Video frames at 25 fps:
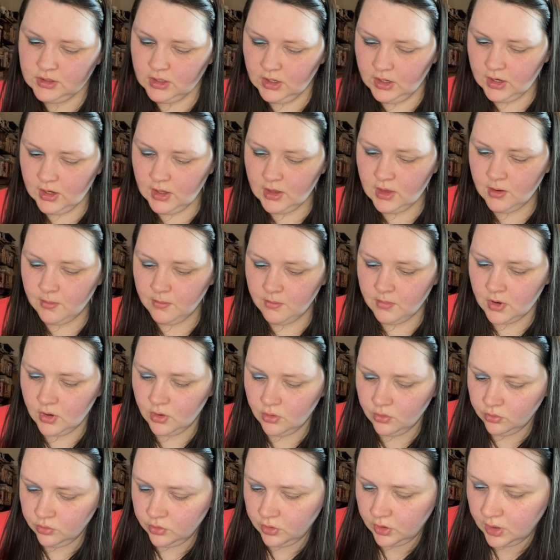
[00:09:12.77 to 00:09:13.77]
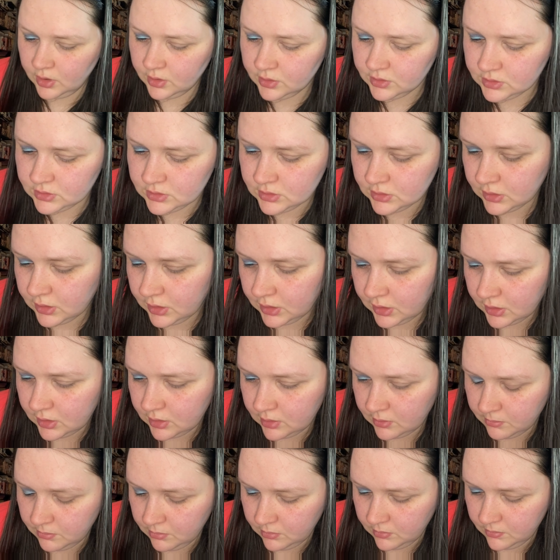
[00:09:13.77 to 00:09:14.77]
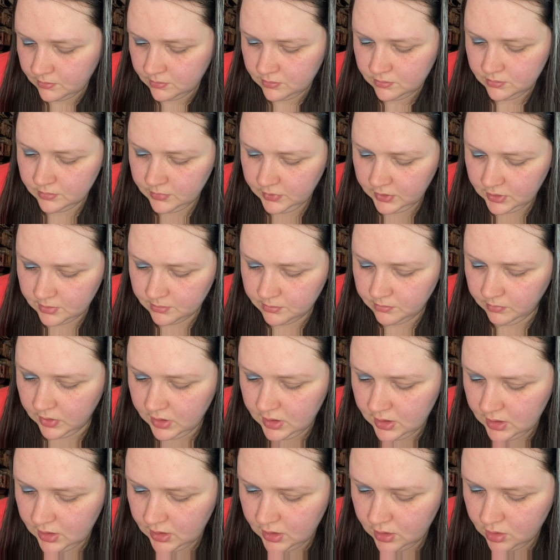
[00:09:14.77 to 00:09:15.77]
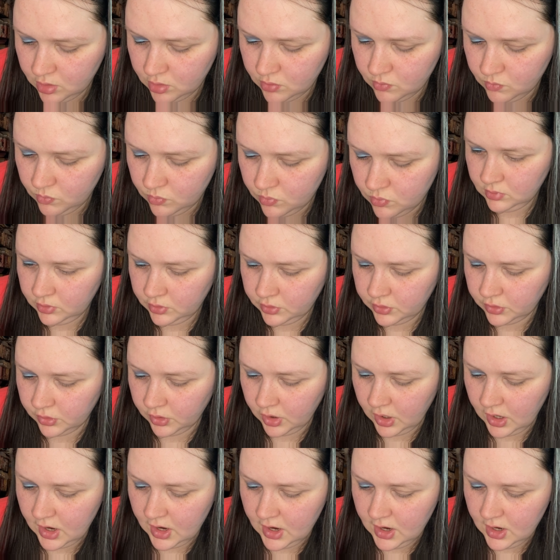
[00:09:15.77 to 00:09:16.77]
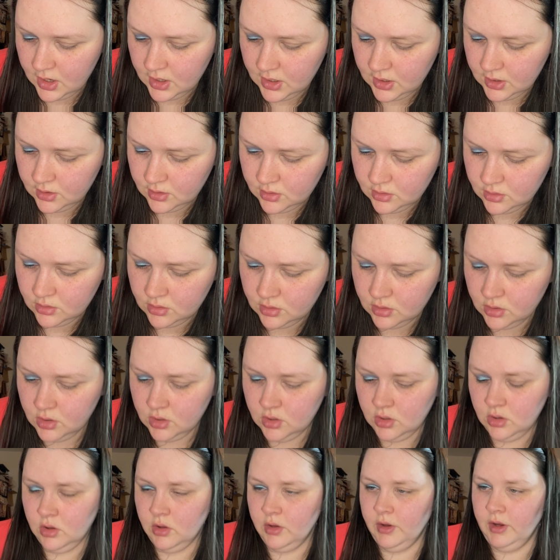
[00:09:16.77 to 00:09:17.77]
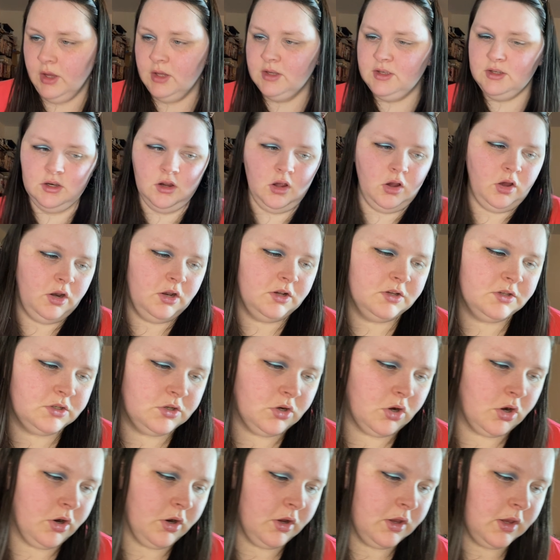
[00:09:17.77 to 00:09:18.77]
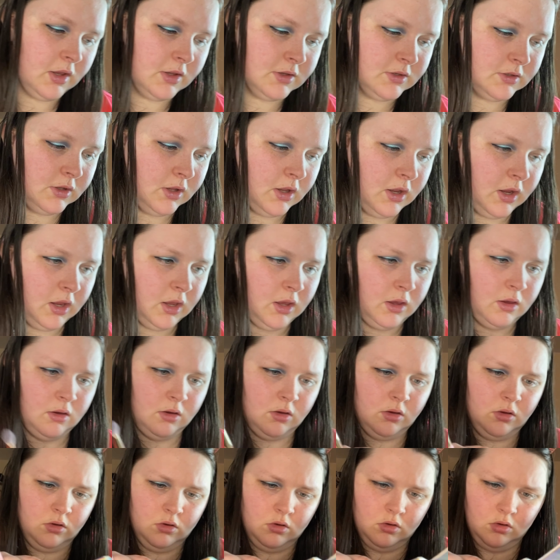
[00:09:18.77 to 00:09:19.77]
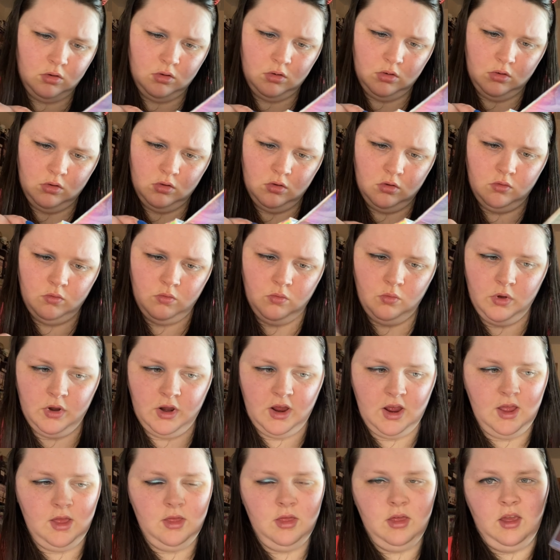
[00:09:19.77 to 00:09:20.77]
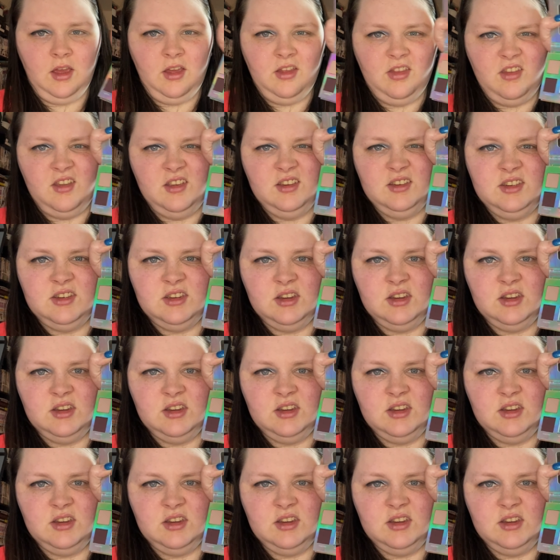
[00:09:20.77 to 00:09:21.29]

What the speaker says: like in the middle ground, like a medium gray. Like it's not as dark as like what I think this